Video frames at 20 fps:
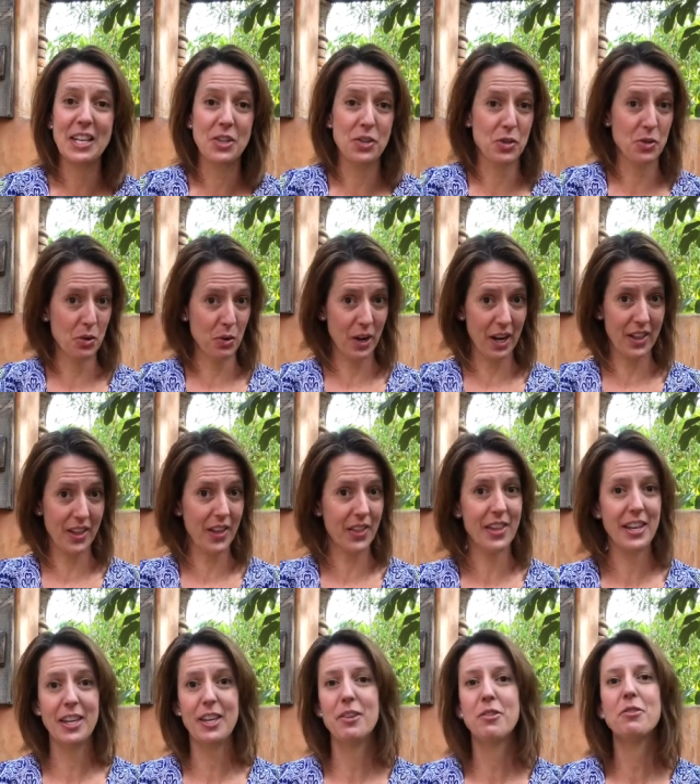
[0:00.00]
enjoy the
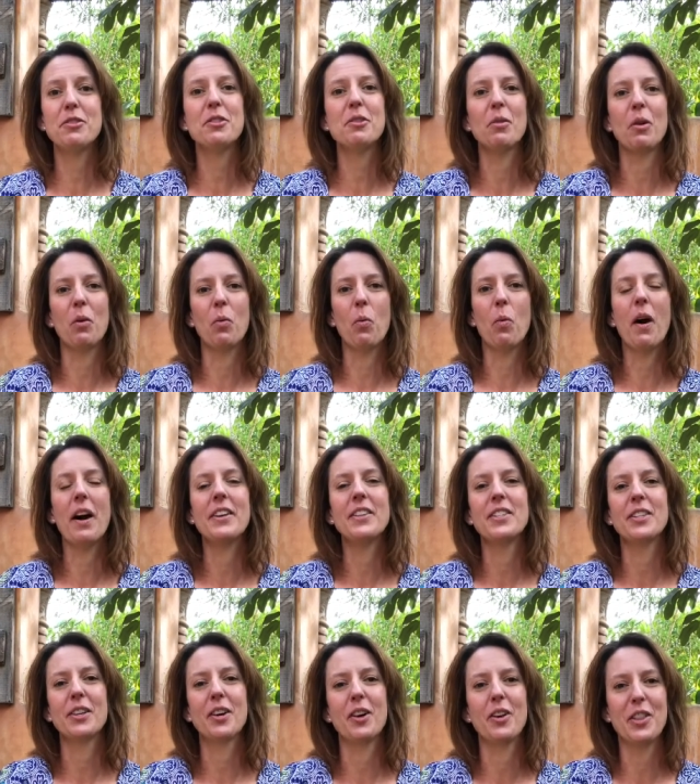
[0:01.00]
thing you do or want
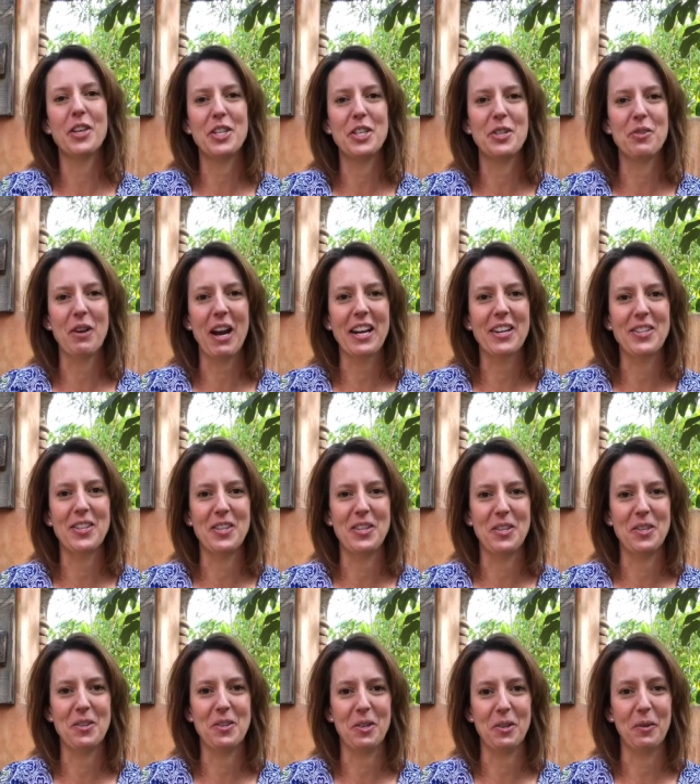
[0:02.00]
to go the direction
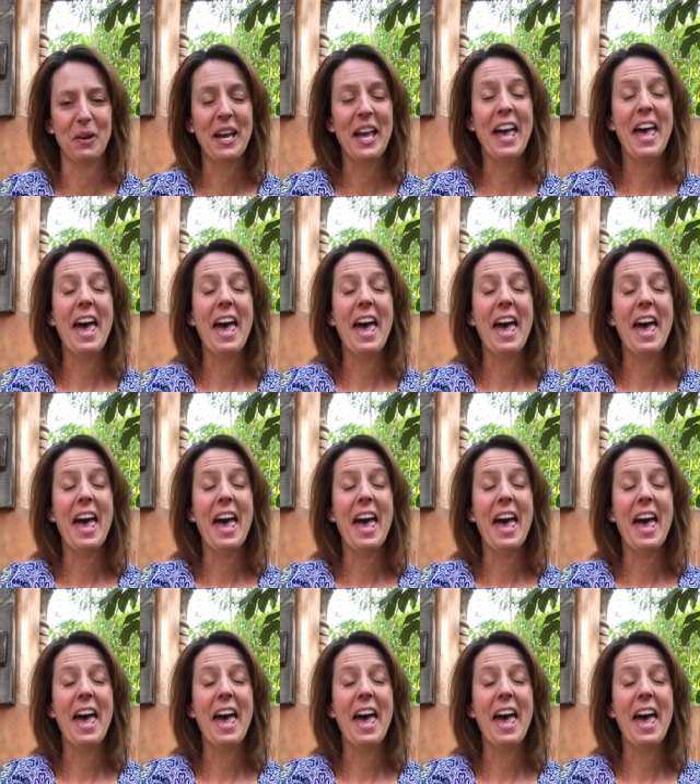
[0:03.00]
you do.